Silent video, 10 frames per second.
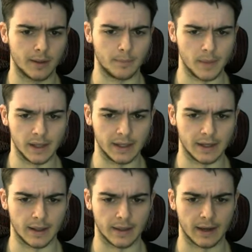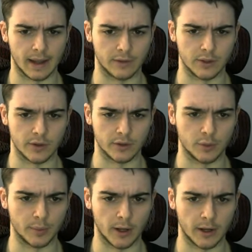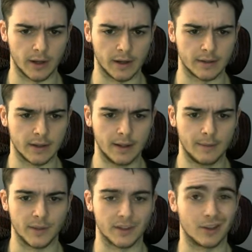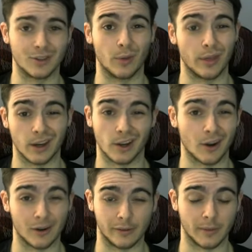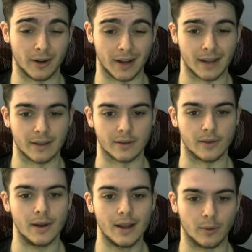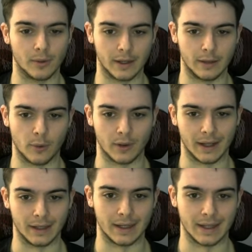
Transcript: mill it and then have to use our super out on it. This will also thin a card from our deck, so we're a little more likely to hit